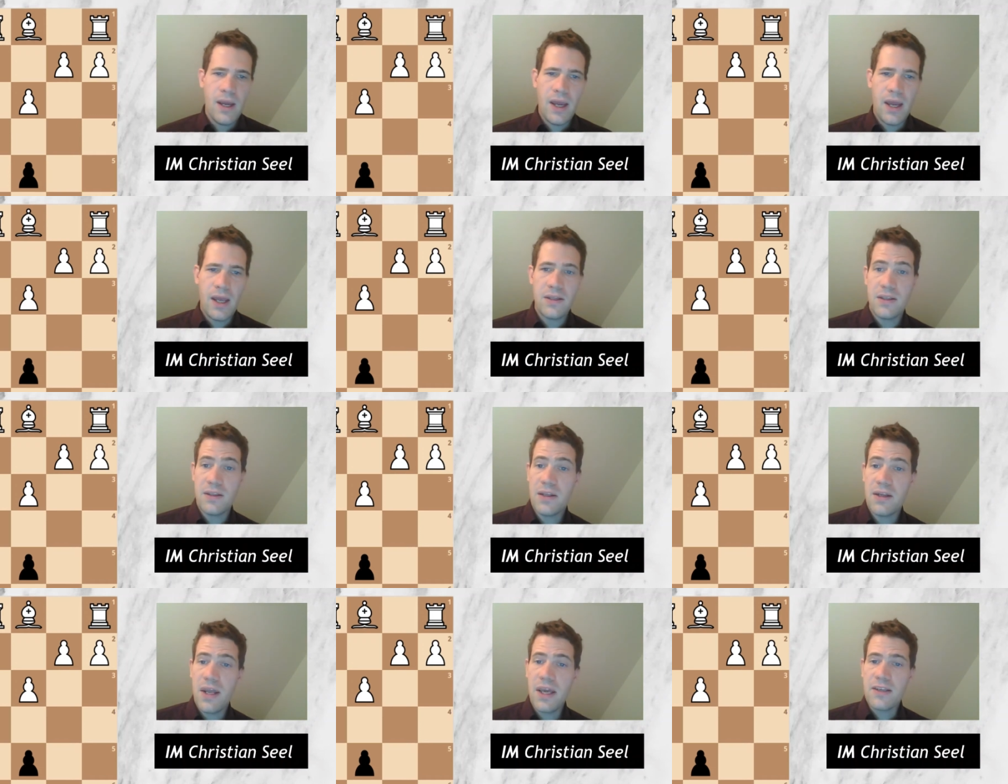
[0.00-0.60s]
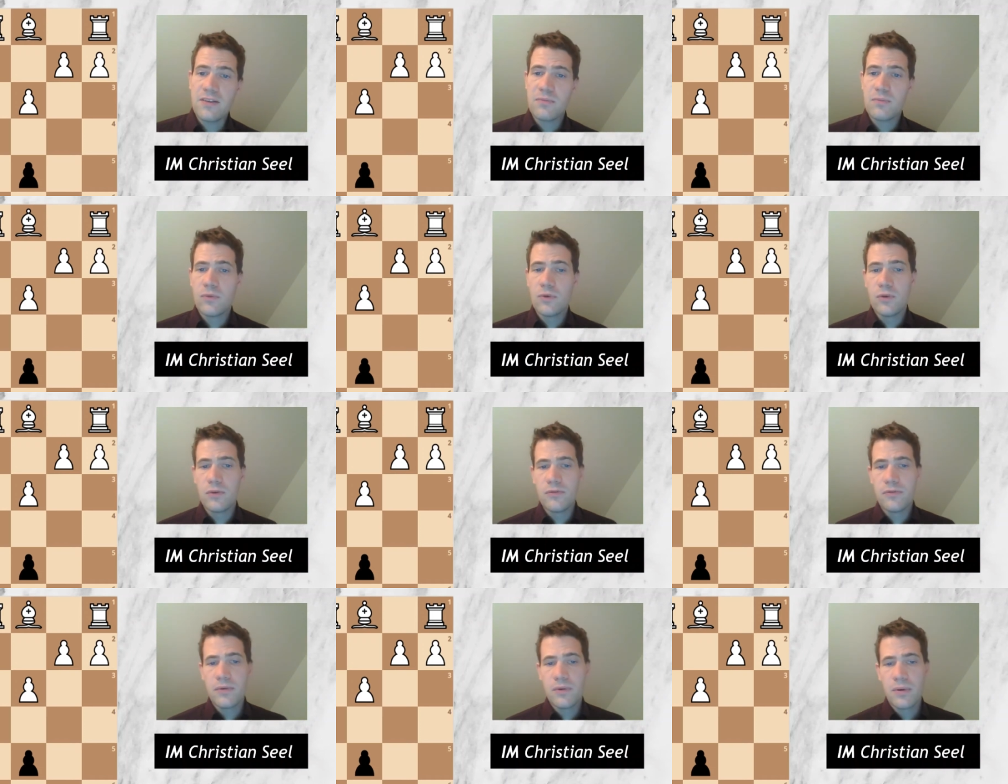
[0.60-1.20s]
And in the next
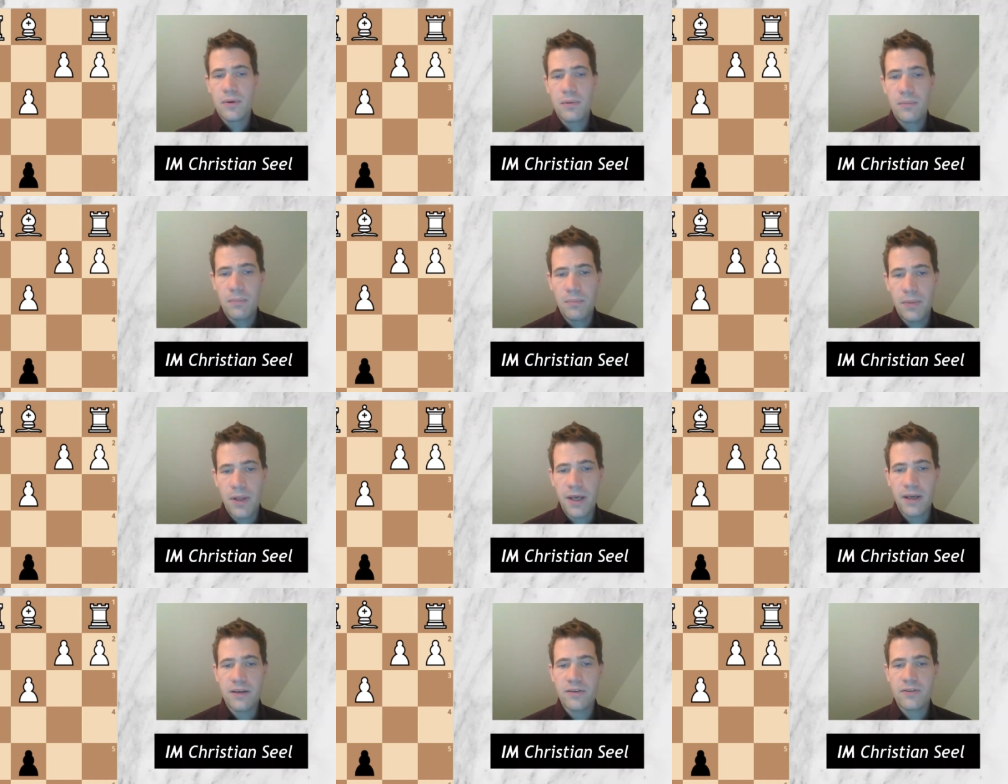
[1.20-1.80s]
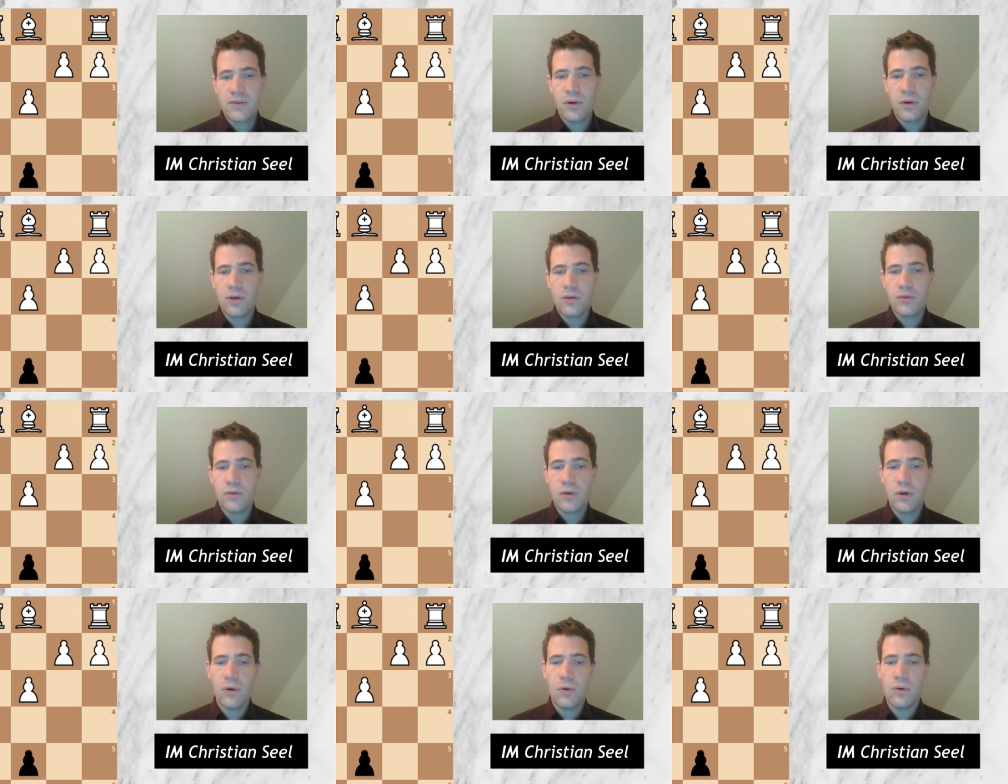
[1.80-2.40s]
move, black is going
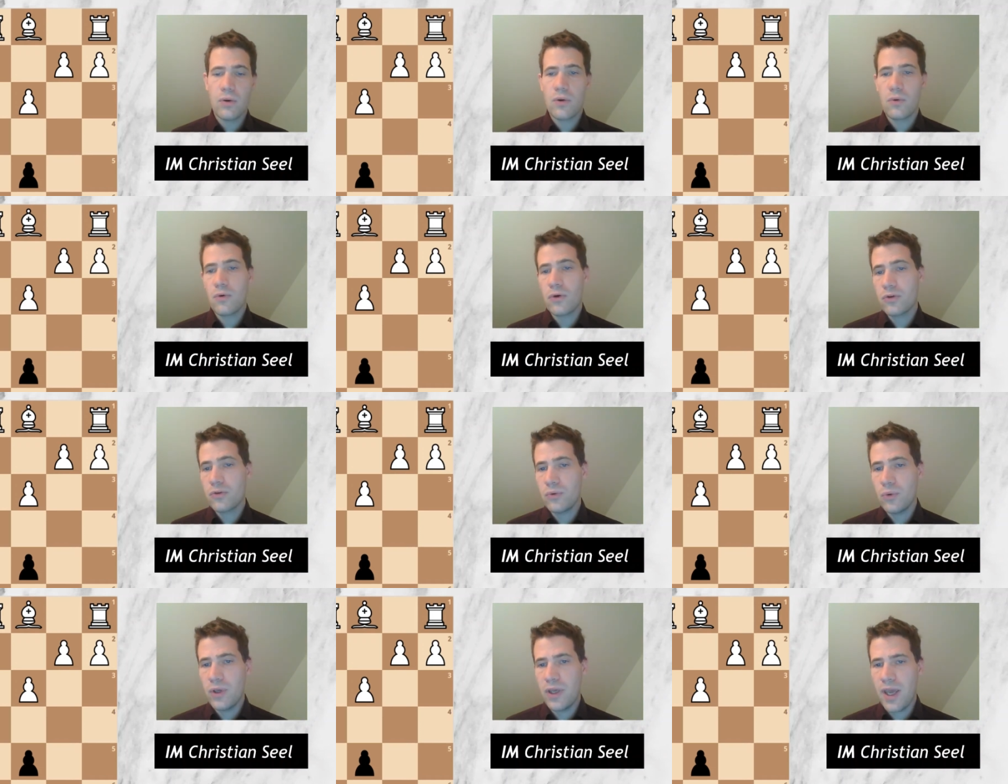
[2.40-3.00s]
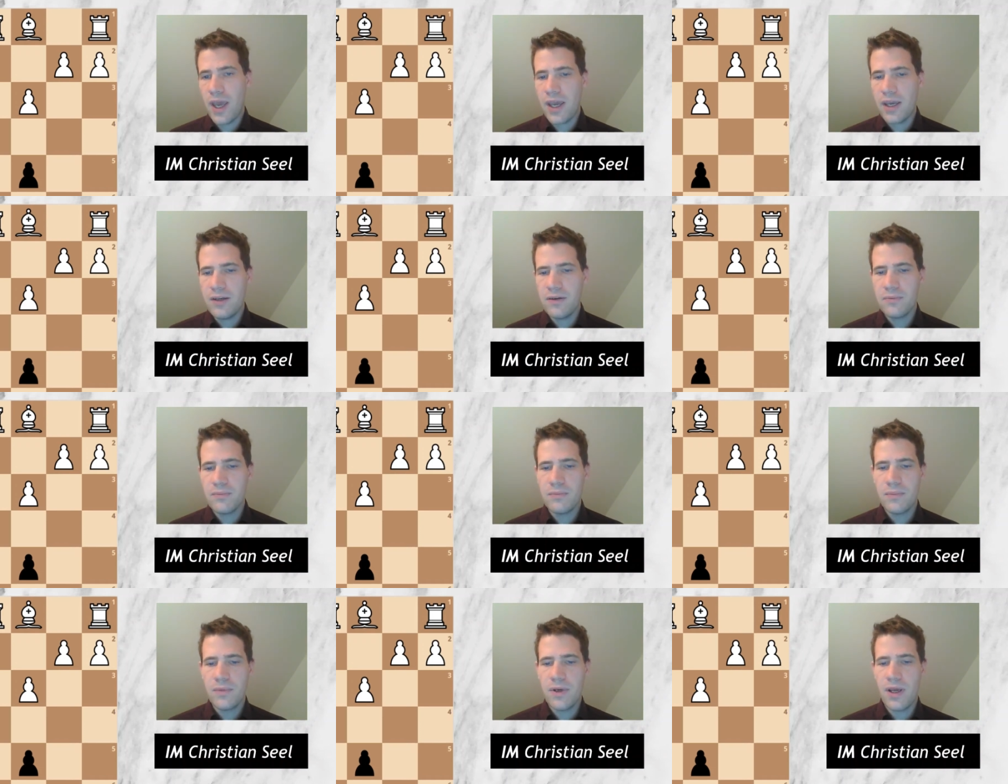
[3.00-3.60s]
to go rook to e8,
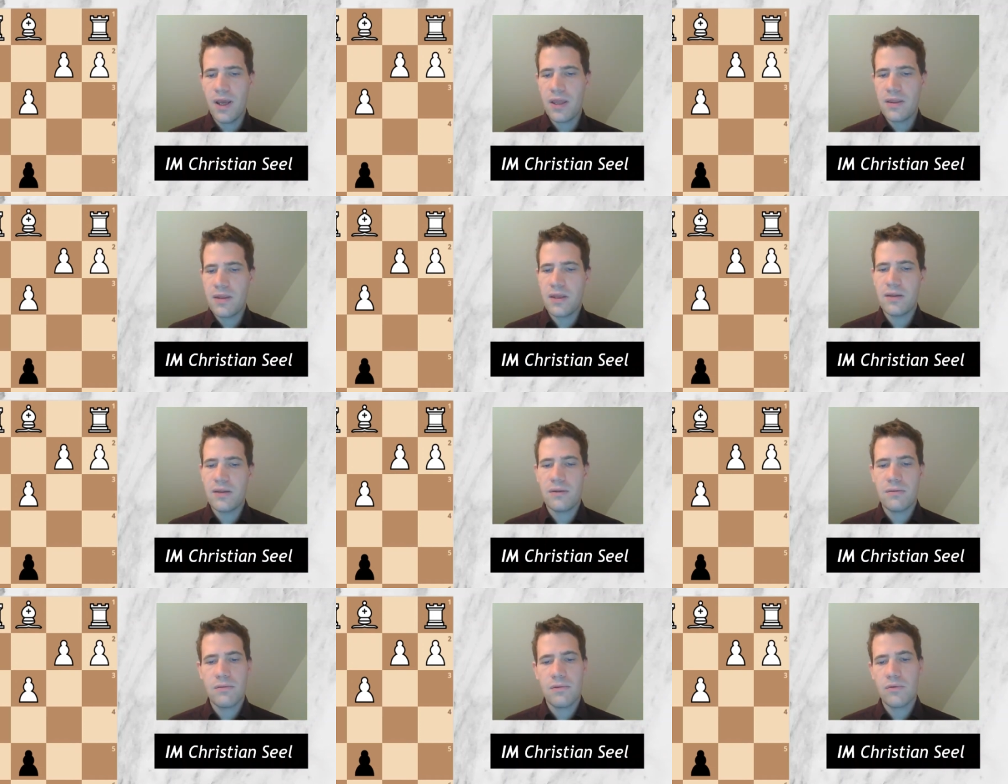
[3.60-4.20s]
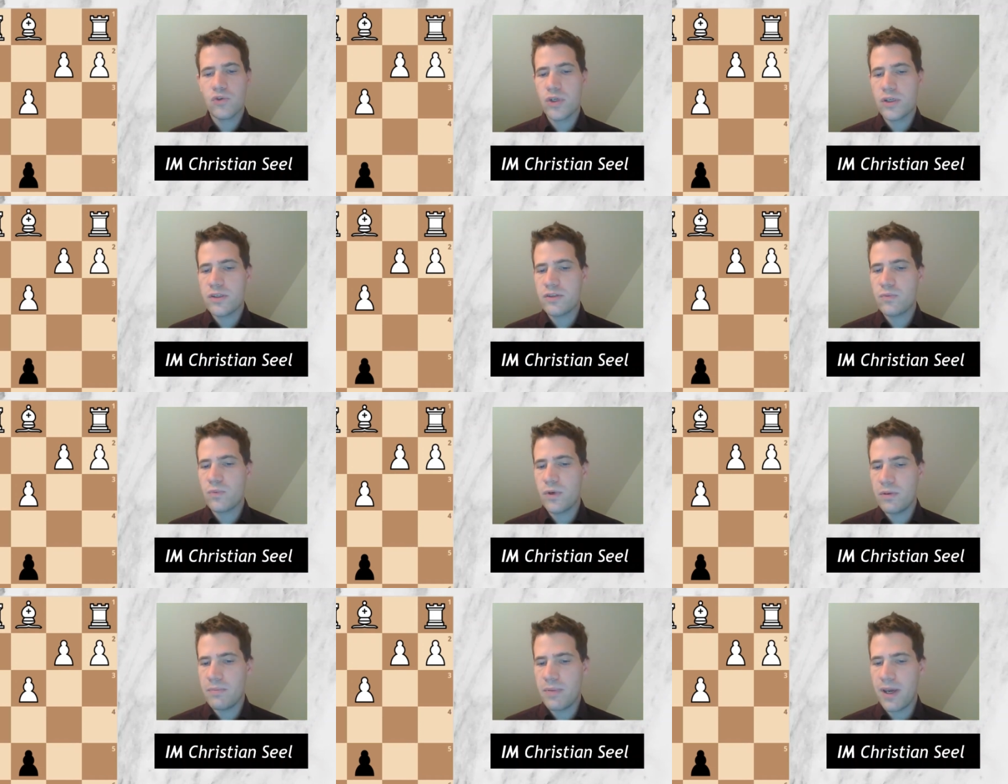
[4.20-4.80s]
and then
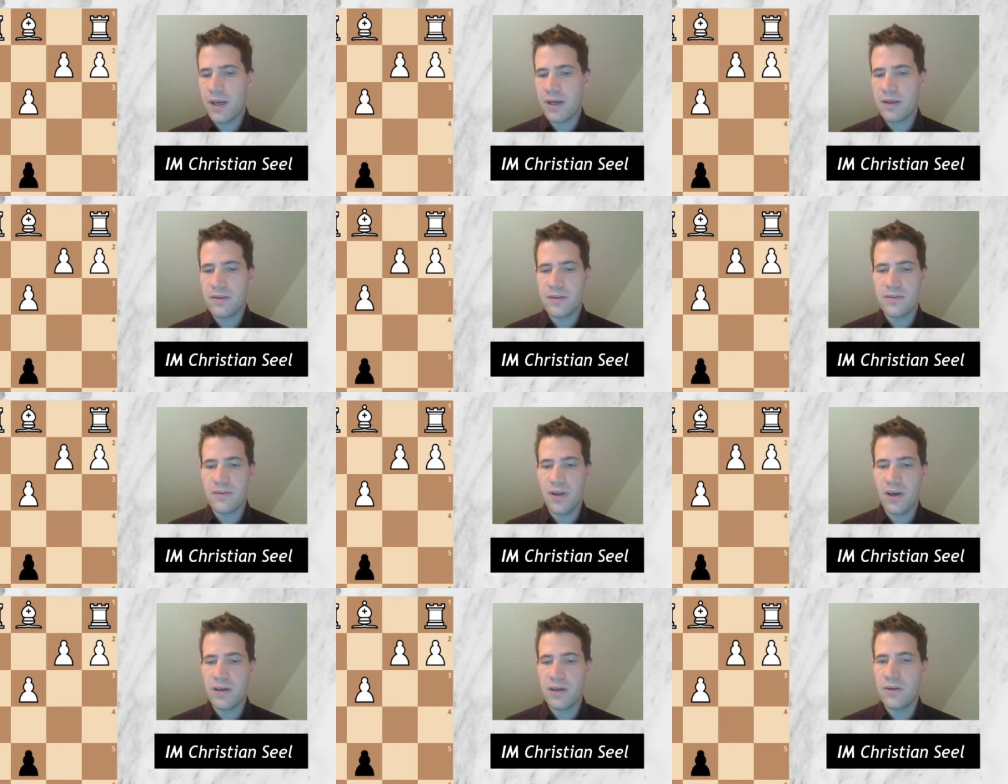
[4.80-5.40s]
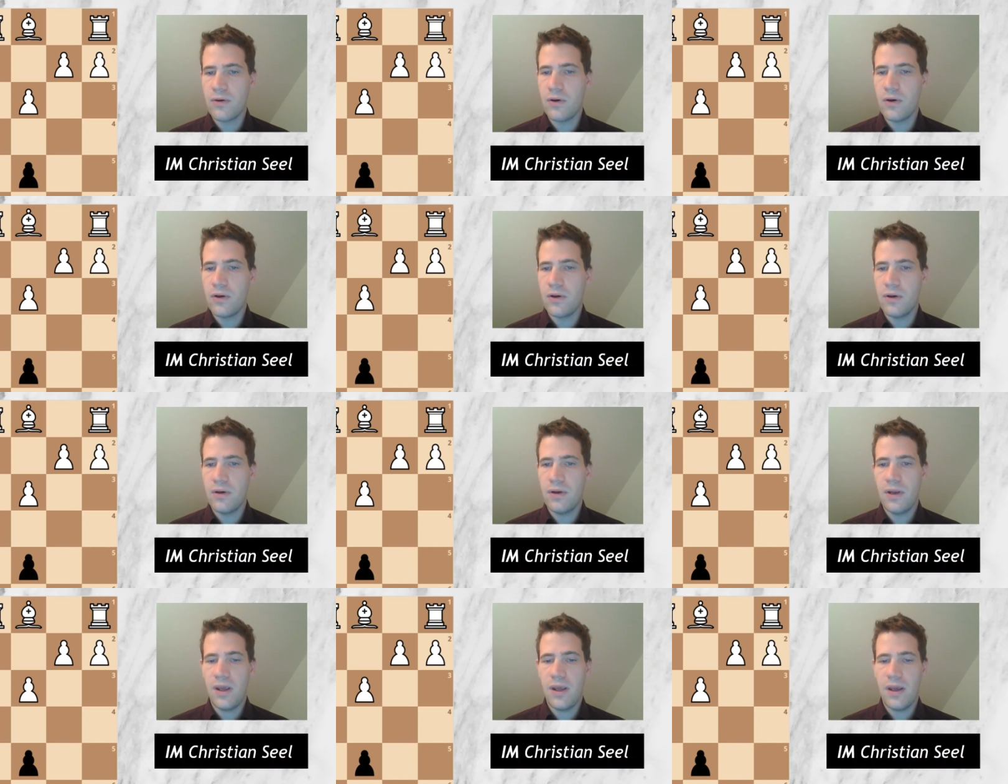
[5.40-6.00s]
just win back this knight
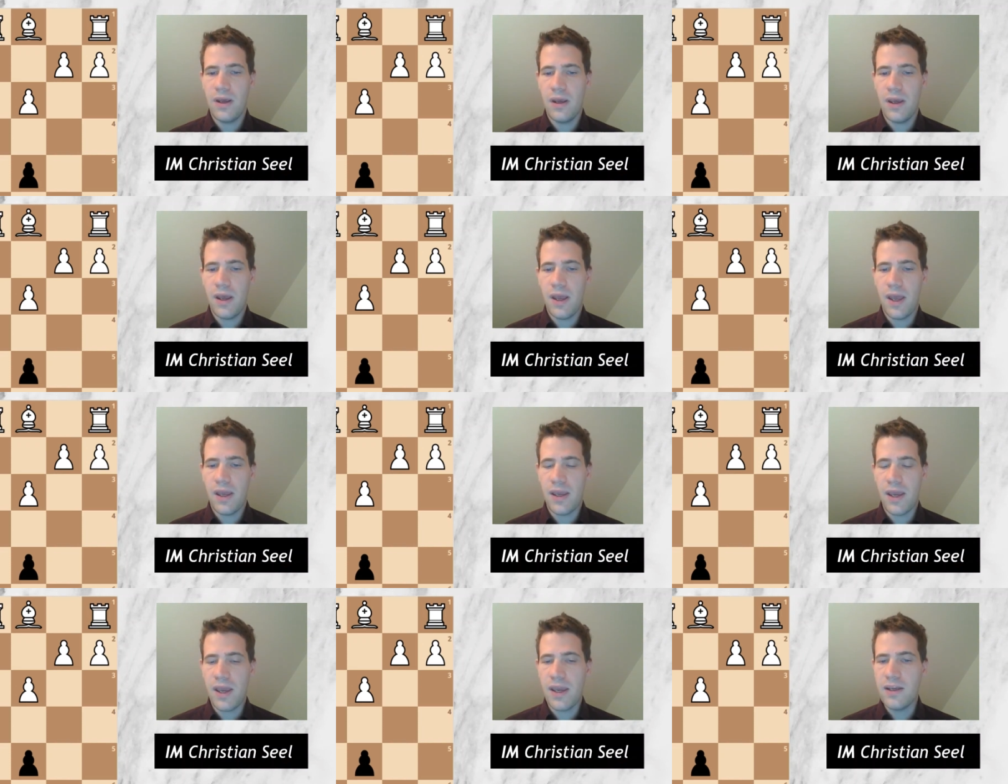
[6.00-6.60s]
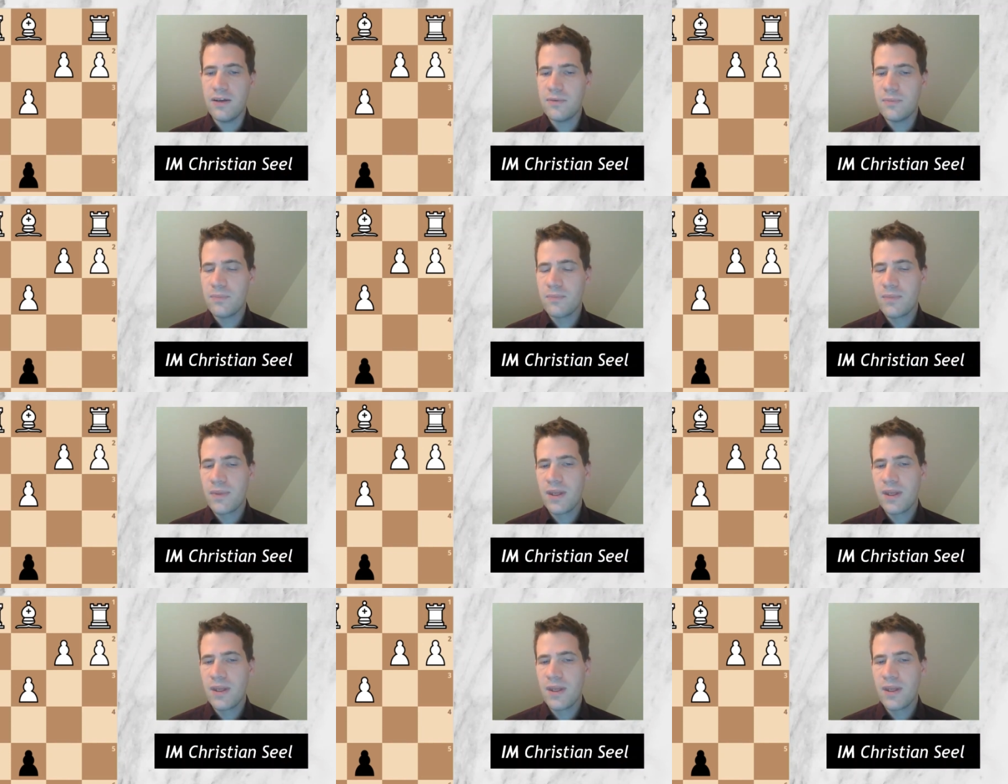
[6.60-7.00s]
on a8,